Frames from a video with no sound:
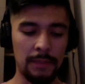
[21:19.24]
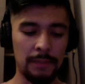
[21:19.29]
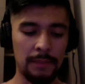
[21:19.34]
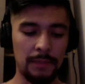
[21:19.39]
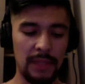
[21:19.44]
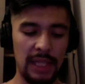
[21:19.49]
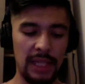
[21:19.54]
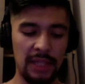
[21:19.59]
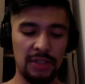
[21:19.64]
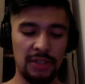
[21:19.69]

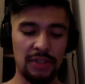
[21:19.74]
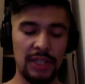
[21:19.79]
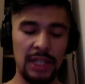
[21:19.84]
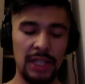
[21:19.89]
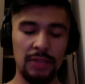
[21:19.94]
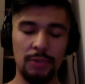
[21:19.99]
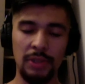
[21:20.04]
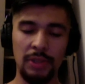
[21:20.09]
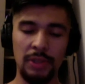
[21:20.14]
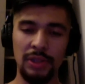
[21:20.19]

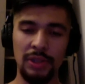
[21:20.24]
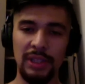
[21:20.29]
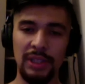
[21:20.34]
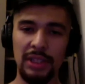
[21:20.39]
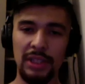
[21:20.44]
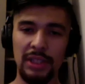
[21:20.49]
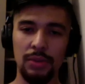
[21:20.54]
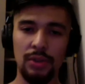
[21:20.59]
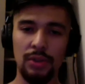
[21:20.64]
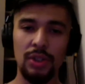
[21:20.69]
exercise where you need
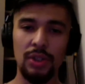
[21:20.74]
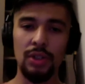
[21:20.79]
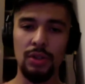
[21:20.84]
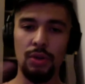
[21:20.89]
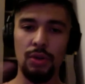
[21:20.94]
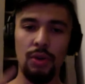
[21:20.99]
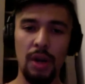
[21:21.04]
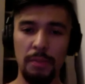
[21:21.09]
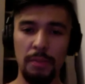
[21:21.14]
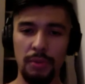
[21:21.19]
to
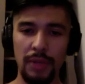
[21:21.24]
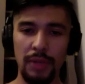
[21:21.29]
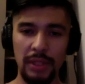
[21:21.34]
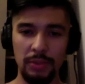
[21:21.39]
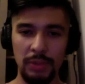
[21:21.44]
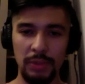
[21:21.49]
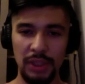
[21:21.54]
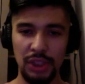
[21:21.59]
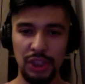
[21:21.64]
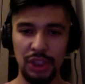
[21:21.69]
cooperate
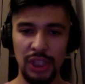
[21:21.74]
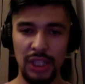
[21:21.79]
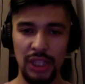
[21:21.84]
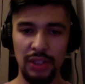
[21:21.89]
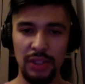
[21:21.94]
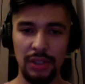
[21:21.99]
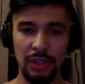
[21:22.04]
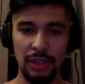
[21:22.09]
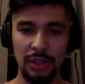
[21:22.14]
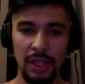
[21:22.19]
with each
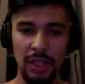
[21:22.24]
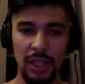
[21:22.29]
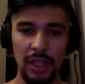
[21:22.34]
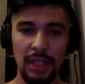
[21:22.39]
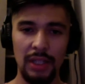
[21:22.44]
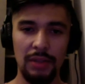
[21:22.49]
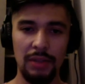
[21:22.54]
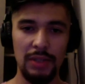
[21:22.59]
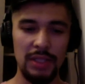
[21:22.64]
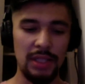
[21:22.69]
other.
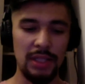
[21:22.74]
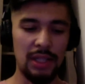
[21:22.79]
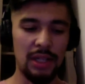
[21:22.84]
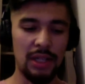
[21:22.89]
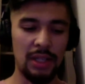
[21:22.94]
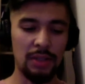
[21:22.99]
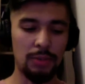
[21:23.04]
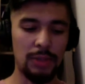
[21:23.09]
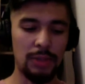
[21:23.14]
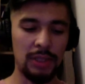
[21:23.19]
There is the
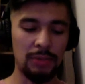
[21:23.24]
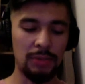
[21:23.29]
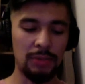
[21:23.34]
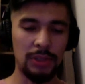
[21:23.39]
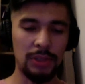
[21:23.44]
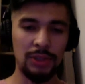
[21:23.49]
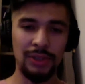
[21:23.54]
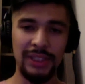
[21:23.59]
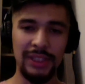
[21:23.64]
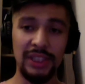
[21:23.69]
other one where
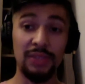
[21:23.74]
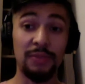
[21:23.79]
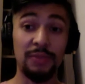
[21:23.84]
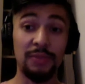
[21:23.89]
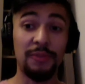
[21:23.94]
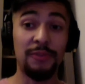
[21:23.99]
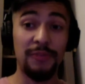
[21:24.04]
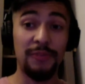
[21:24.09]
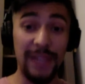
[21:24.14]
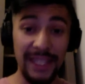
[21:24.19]
you need to
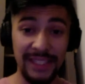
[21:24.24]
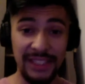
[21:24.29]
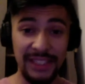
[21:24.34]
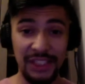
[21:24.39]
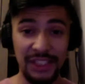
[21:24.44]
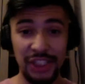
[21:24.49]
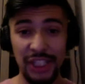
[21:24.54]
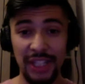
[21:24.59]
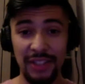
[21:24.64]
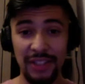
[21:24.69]
fight
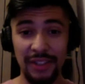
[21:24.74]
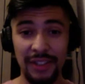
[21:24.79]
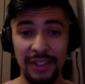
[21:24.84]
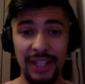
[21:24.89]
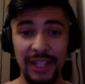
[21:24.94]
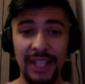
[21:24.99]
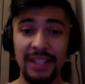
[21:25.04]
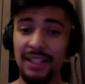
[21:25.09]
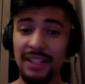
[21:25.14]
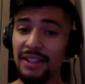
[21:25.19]
each other,
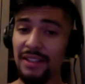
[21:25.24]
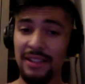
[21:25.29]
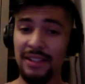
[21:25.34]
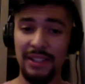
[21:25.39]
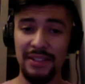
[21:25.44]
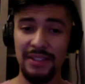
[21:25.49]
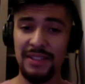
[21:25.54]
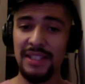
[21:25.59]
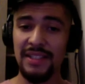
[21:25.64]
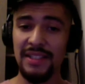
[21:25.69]
and
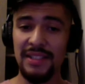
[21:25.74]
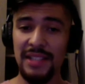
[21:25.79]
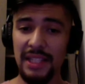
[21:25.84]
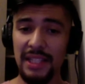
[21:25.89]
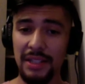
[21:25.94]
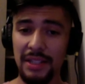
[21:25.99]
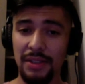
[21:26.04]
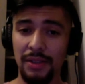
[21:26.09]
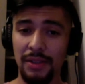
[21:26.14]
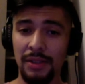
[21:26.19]
there's the
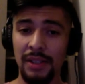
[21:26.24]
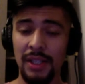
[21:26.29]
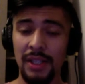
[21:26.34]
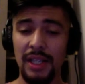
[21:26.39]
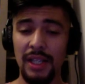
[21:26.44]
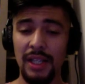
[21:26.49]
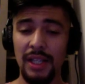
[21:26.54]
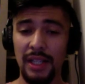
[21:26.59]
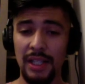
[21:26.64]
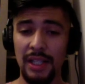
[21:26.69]
single
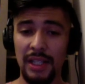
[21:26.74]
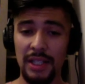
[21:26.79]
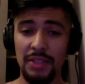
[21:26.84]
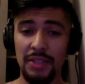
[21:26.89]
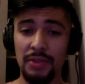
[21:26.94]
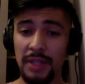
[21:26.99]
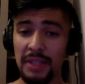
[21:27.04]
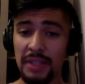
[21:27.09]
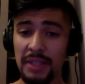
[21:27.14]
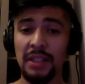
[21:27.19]

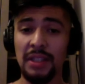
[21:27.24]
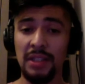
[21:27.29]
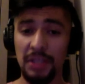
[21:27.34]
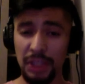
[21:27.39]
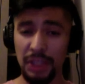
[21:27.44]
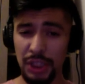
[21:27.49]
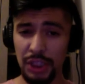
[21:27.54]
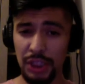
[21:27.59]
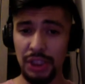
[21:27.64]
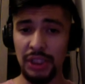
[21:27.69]
strength and
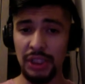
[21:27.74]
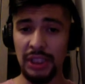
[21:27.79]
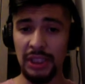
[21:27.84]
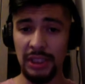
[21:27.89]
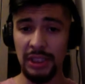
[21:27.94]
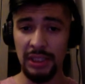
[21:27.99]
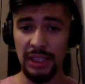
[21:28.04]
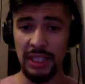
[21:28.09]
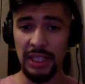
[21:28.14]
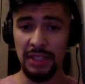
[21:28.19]
conditioning
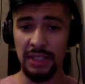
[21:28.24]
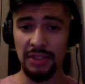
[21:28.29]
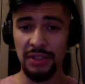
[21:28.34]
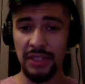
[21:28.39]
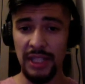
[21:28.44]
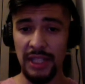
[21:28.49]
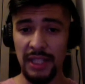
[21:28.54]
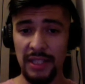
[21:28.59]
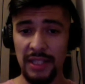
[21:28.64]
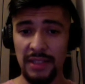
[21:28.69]

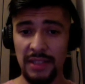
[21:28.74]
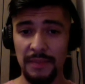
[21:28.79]
exercise.